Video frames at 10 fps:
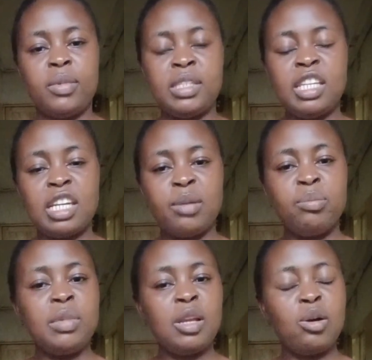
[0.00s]

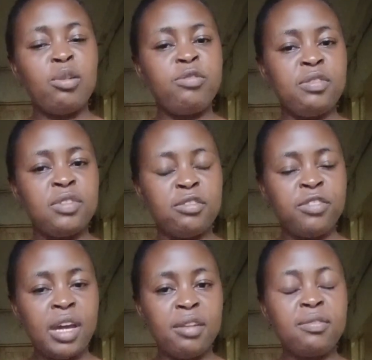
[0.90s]
Syrup below
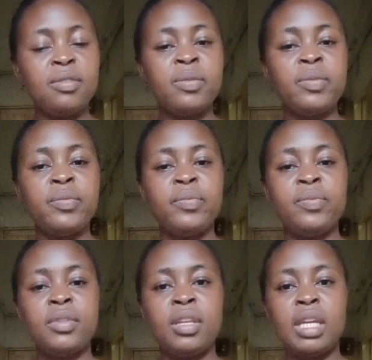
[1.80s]
55
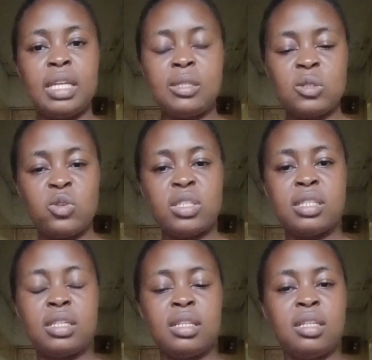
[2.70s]
is
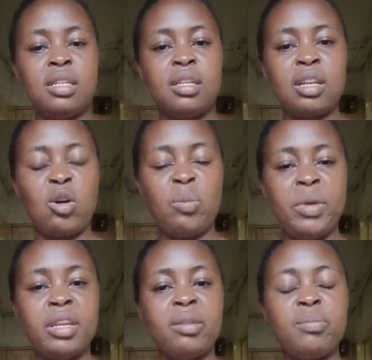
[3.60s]
not
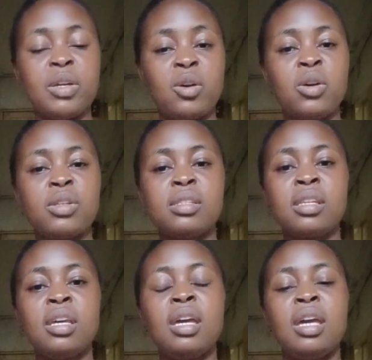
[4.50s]
recommended
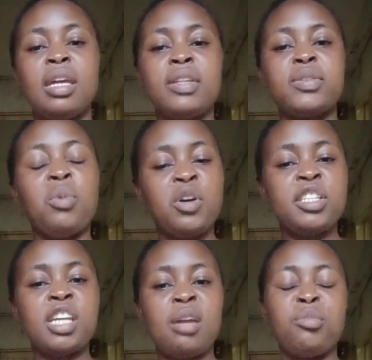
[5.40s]
because
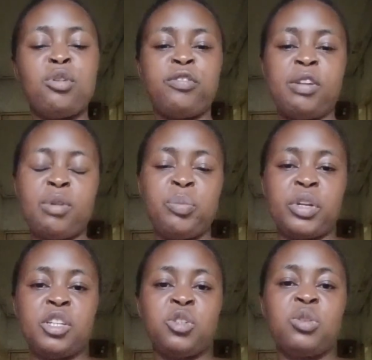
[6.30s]
more time of
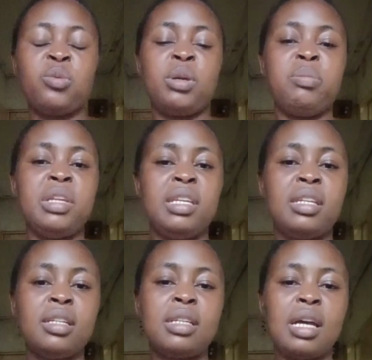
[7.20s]
evaporation will be
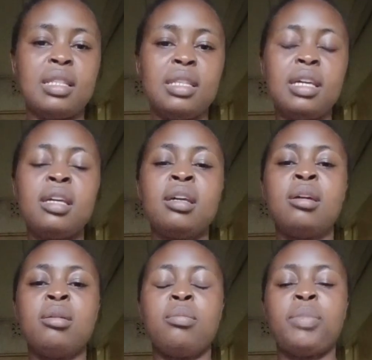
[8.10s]
needed at the
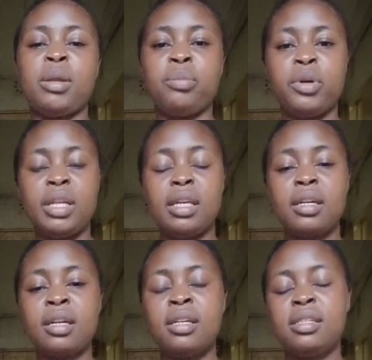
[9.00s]
pan
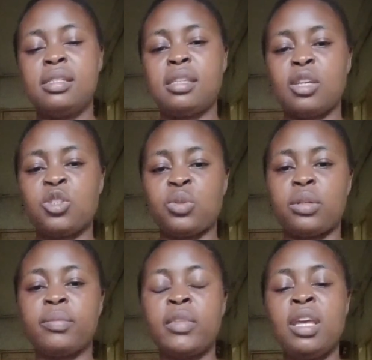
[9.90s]
boiling
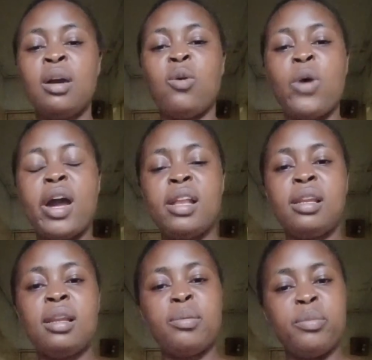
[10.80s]
section,
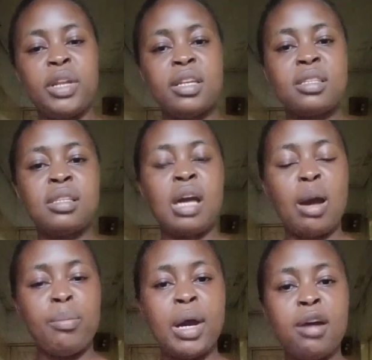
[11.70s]
while brix
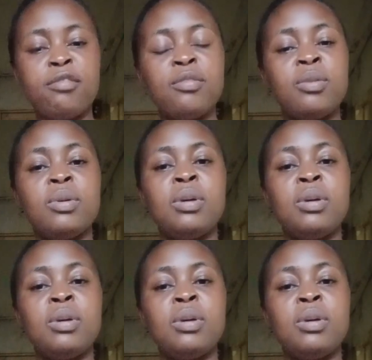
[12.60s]
above